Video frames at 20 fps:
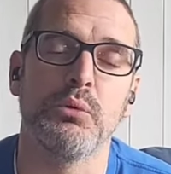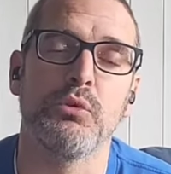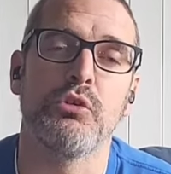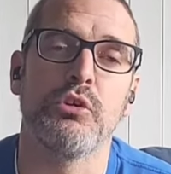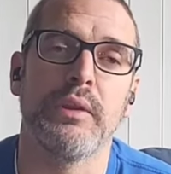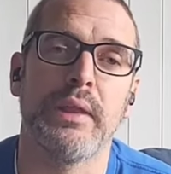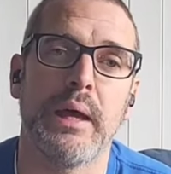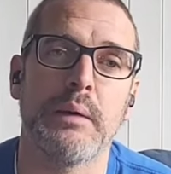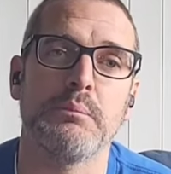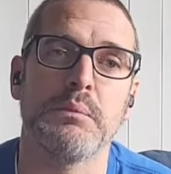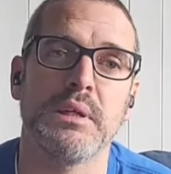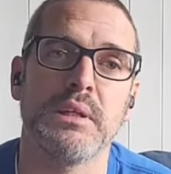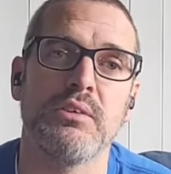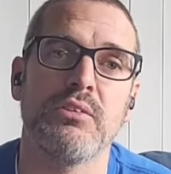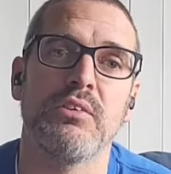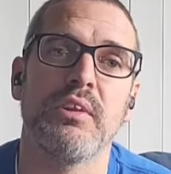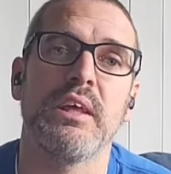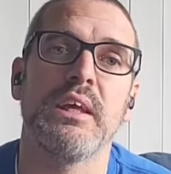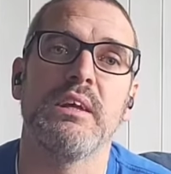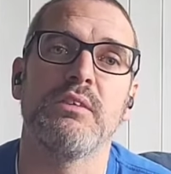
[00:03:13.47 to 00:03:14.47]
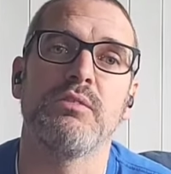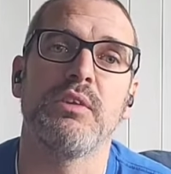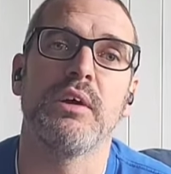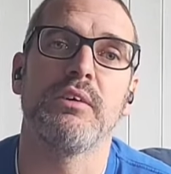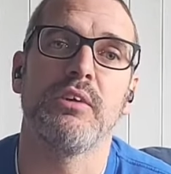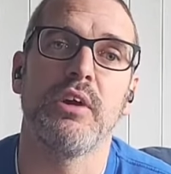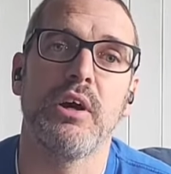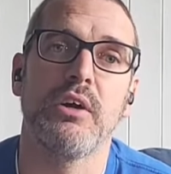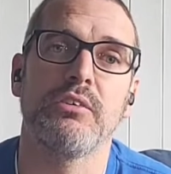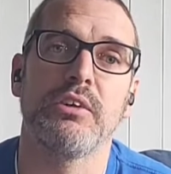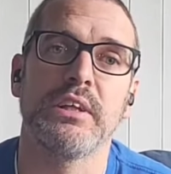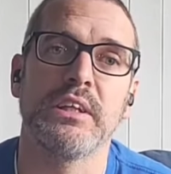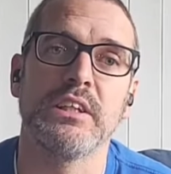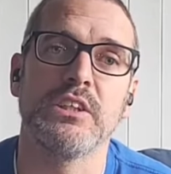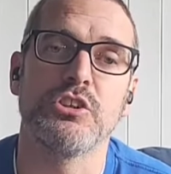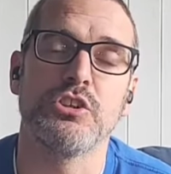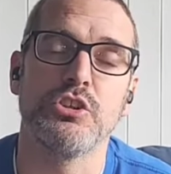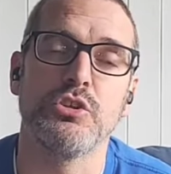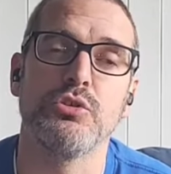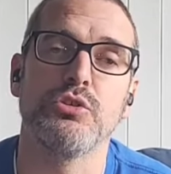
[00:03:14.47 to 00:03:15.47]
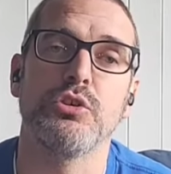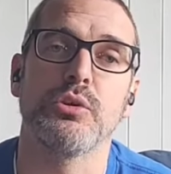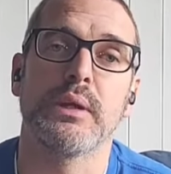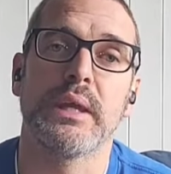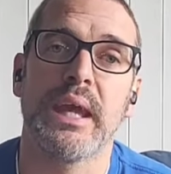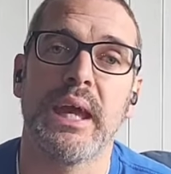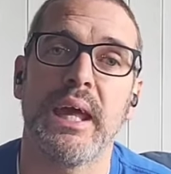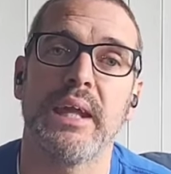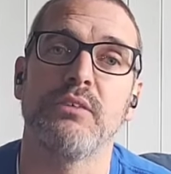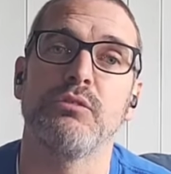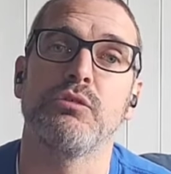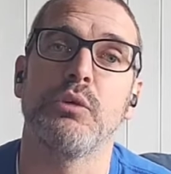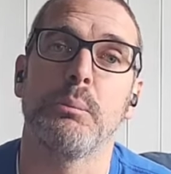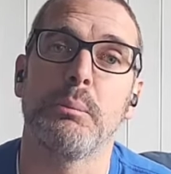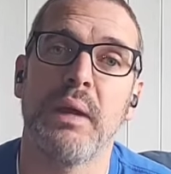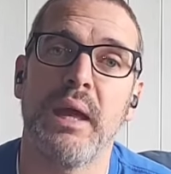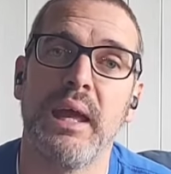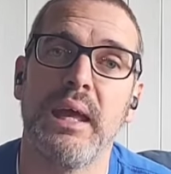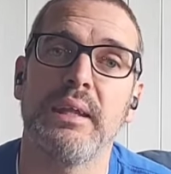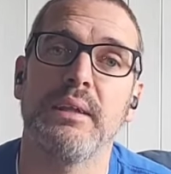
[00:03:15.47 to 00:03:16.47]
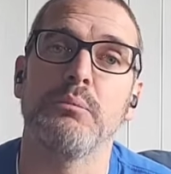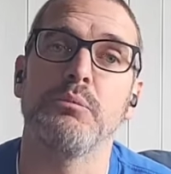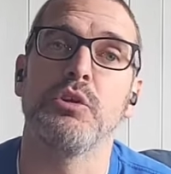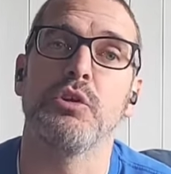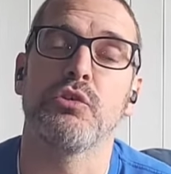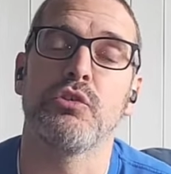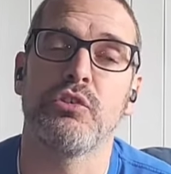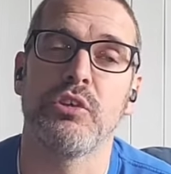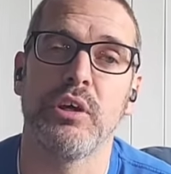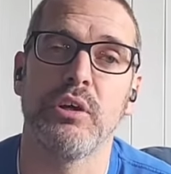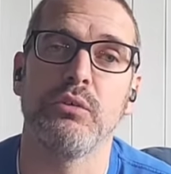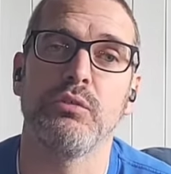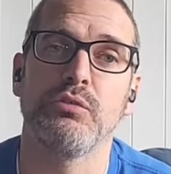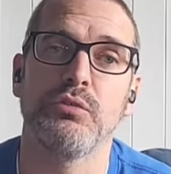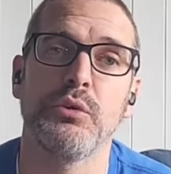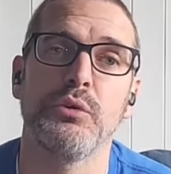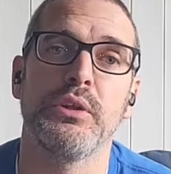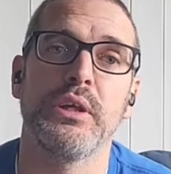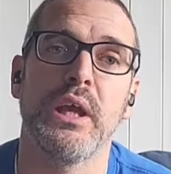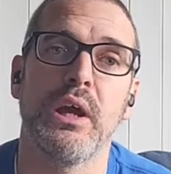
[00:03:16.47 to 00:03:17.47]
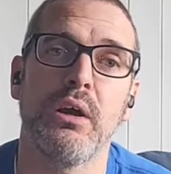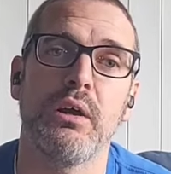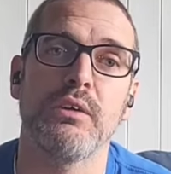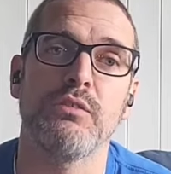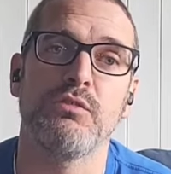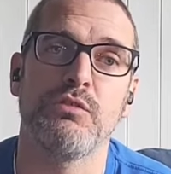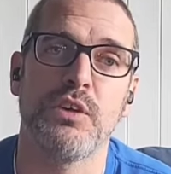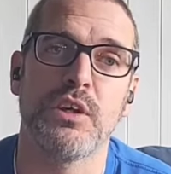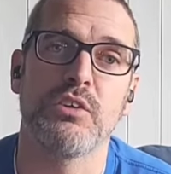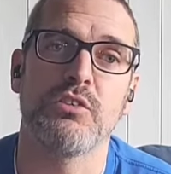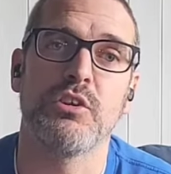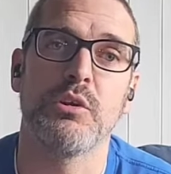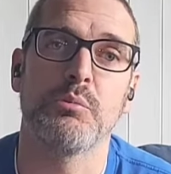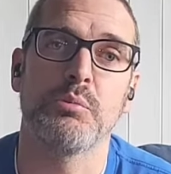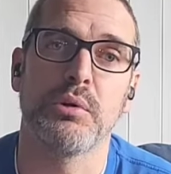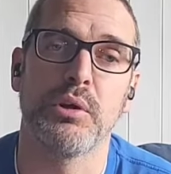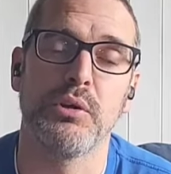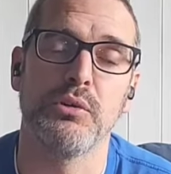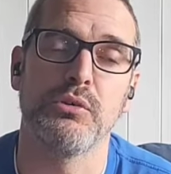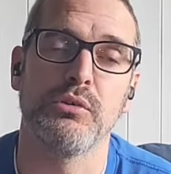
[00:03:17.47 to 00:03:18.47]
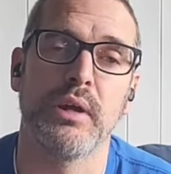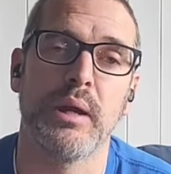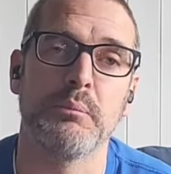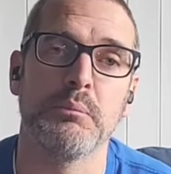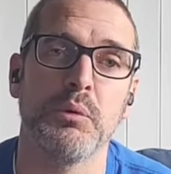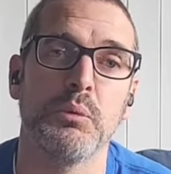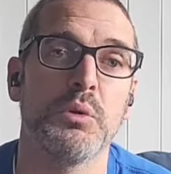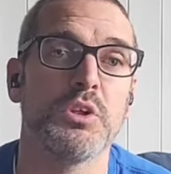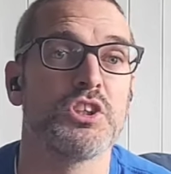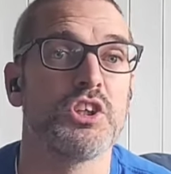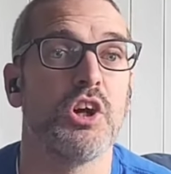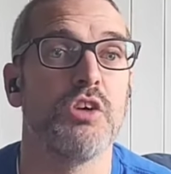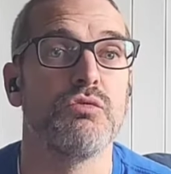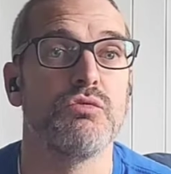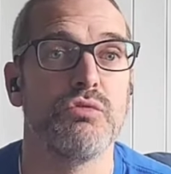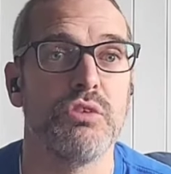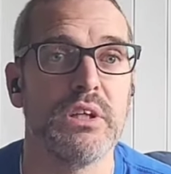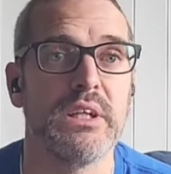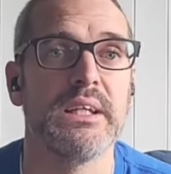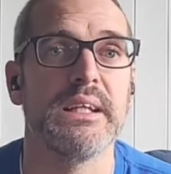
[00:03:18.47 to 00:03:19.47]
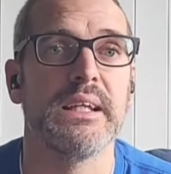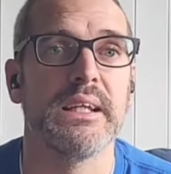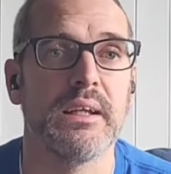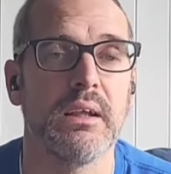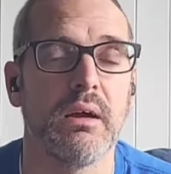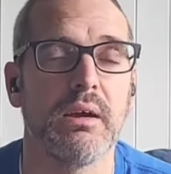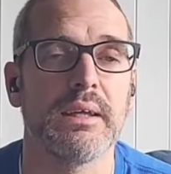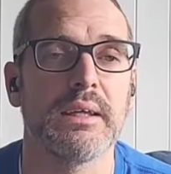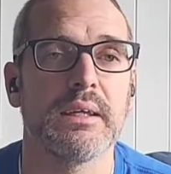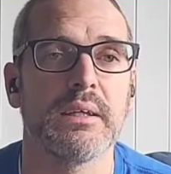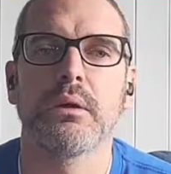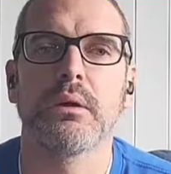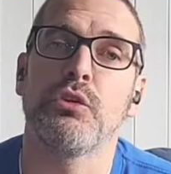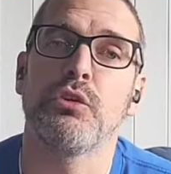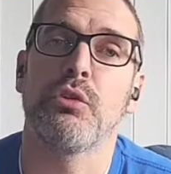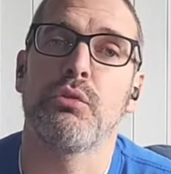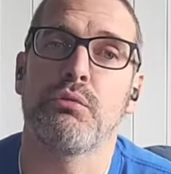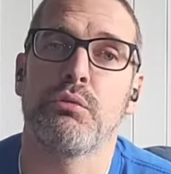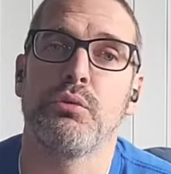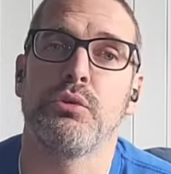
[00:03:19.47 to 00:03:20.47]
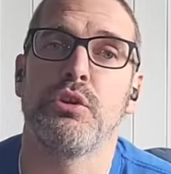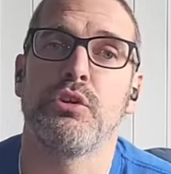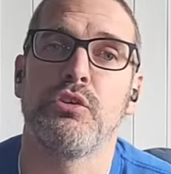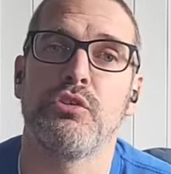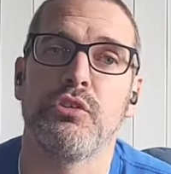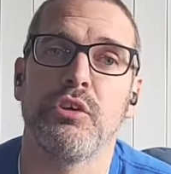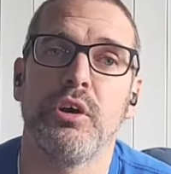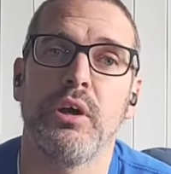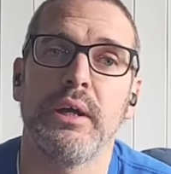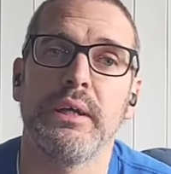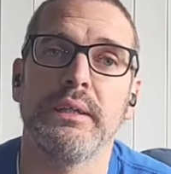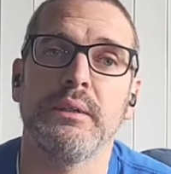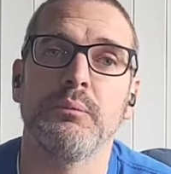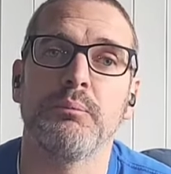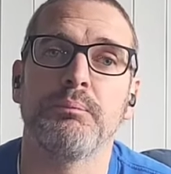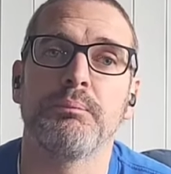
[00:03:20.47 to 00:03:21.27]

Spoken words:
So that means that if there are any issues, you can repair them yourself through the iFixit program, which I really like. On through the design,